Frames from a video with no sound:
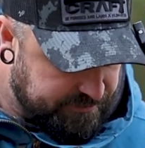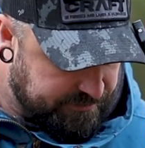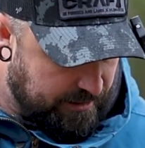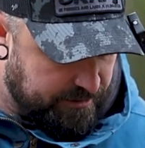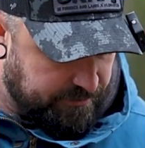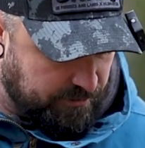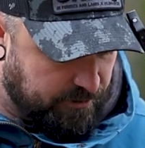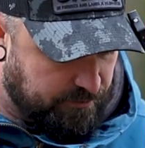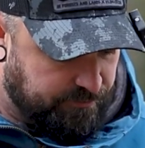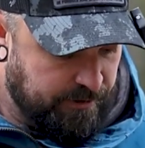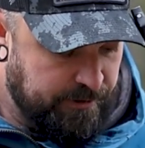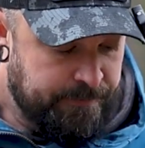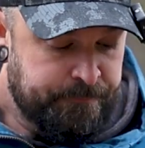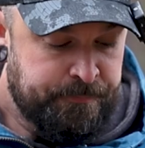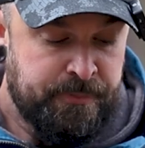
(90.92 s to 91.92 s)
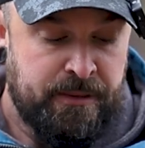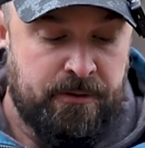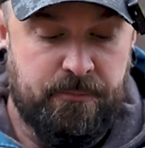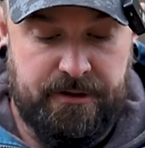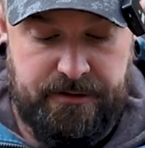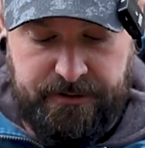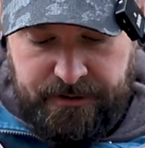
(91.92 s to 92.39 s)
start off
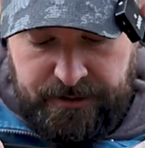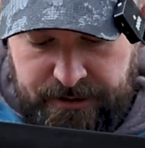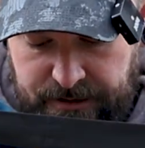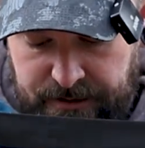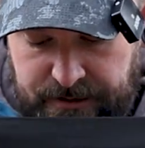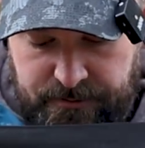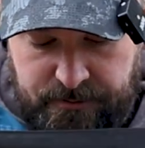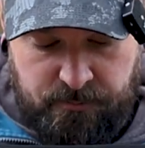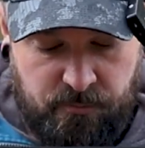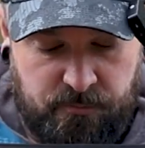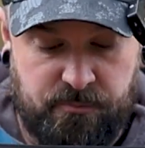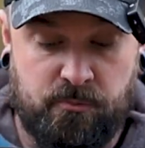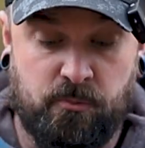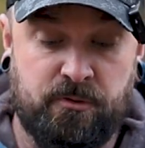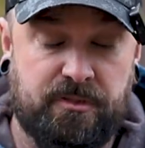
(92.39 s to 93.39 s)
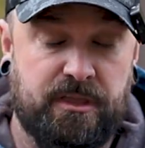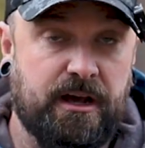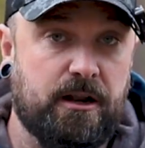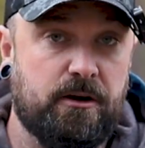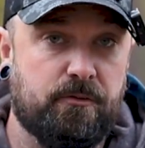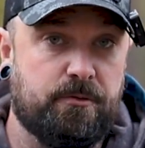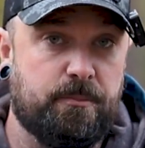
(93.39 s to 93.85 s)
with one thing
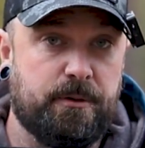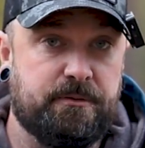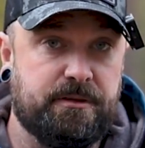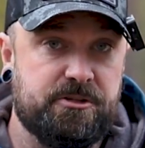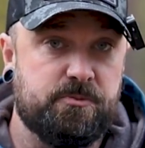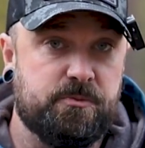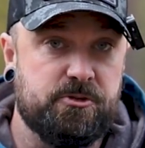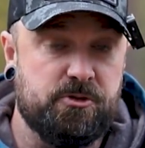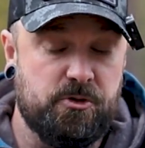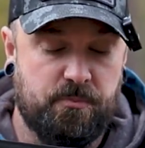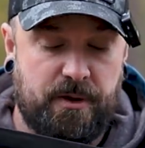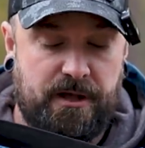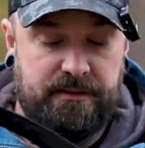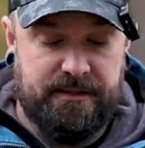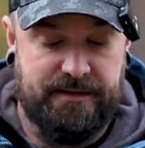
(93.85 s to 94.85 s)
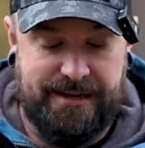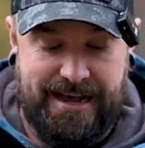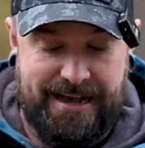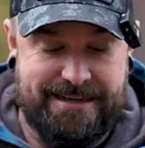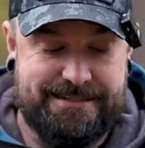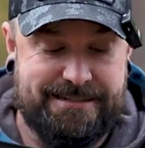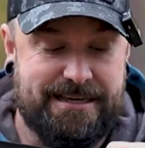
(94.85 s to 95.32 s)
I love about this Wazoo belt. It
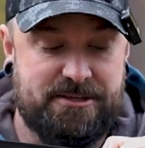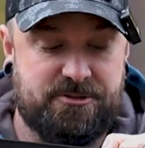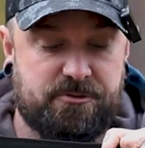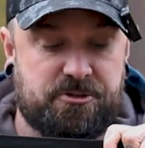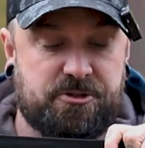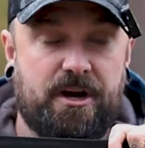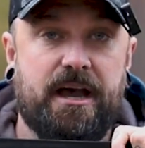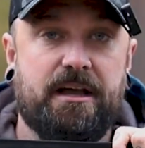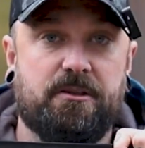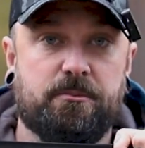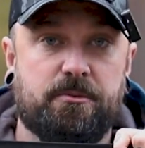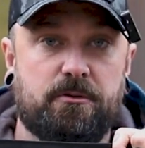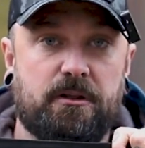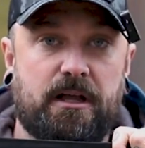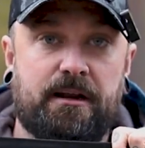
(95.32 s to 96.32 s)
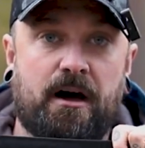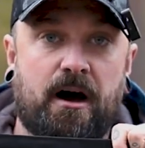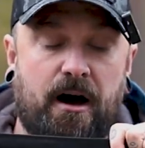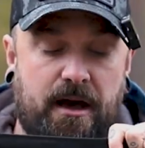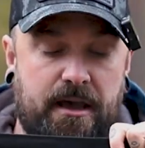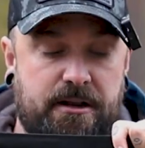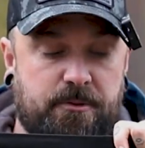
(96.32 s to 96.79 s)
has these retractable and
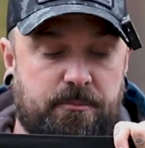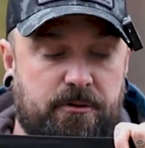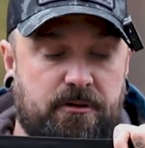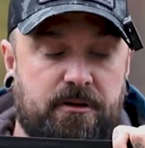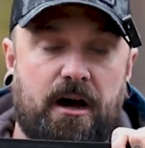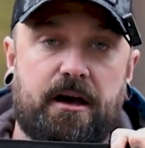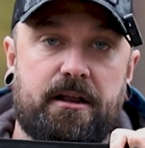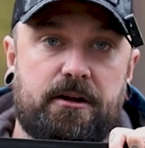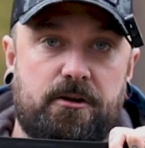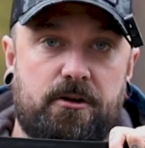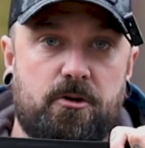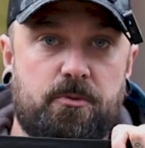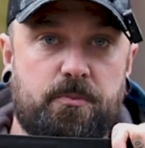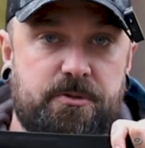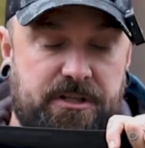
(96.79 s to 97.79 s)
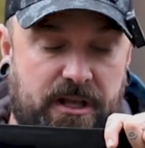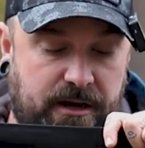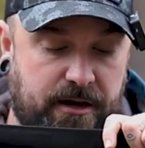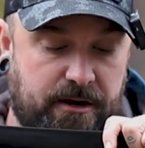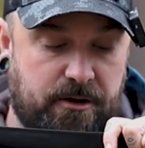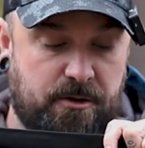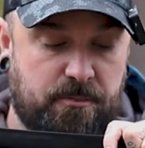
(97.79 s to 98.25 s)
hideable kind of loops that
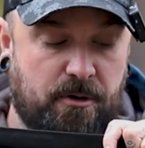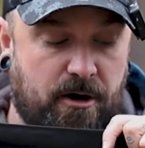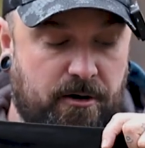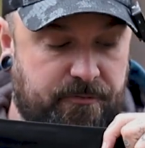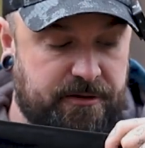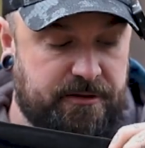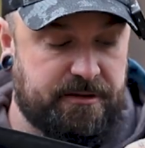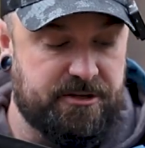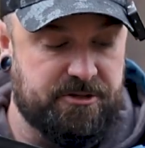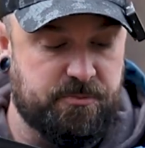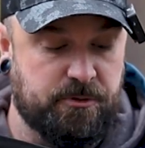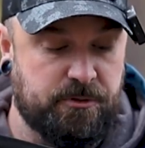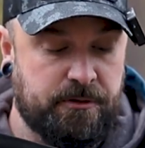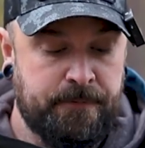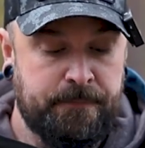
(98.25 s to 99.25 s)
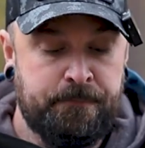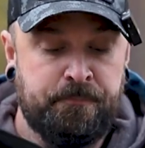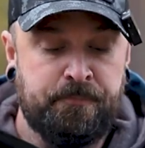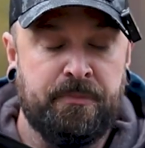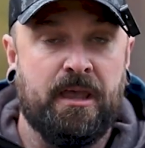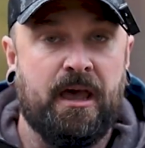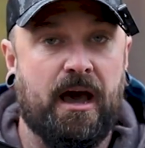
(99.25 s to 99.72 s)
kind of come off it. This one
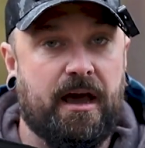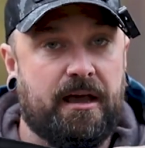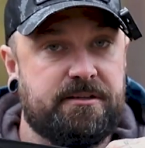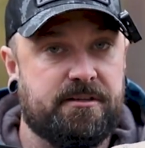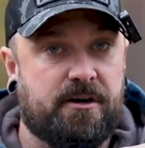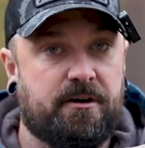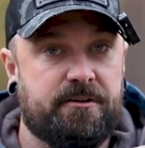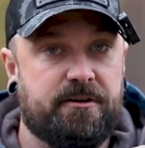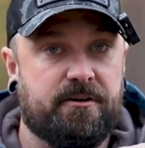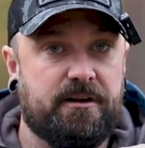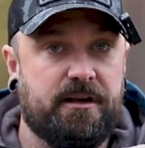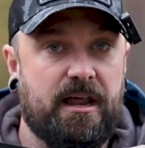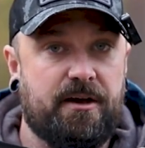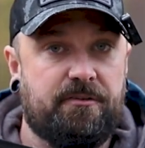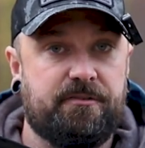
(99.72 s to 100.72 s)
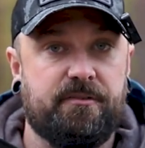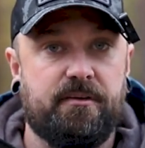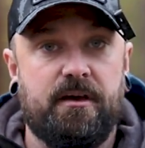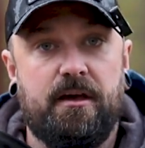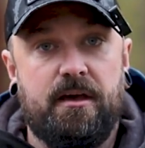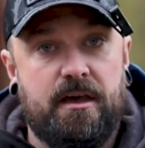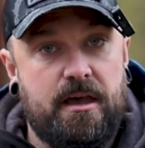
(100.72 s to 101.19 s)
hangs on your left
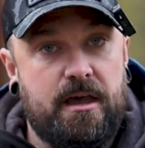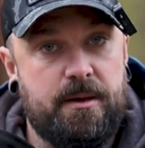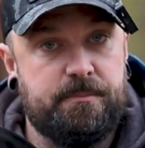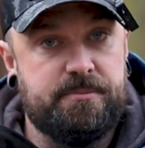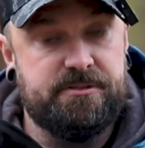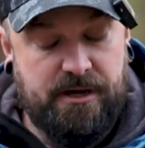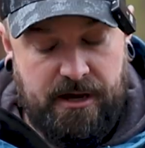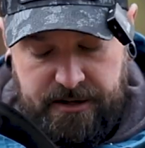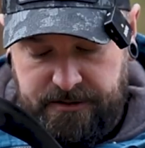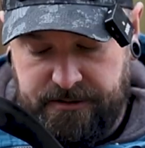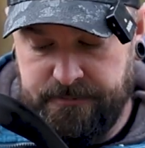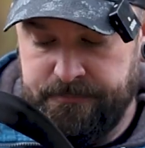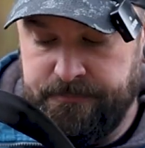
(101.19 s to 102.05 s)
hip side,